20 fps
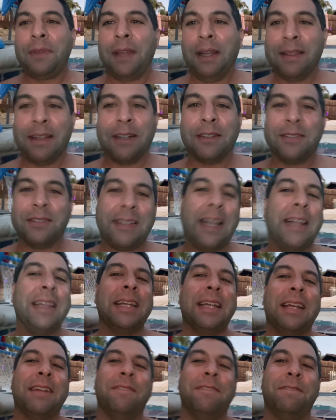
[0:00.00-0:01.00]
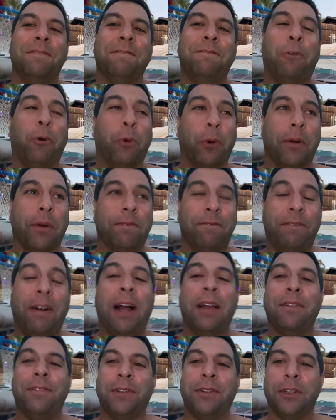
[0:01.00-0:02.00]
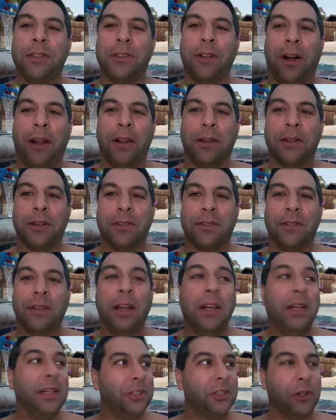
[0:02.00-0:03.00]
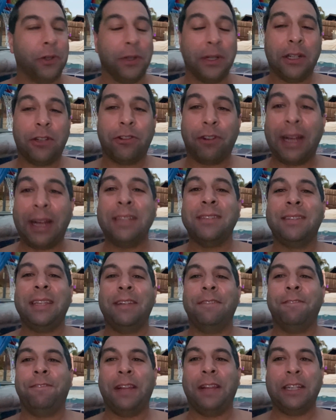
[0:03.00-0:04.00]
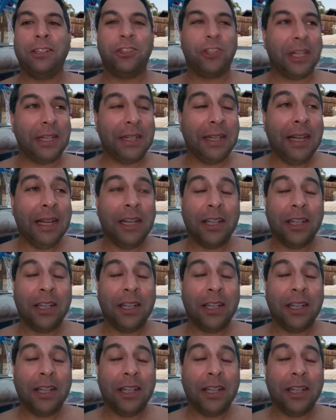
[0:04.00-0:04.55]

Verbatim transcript: they're selling it for $500 during crazy inflation,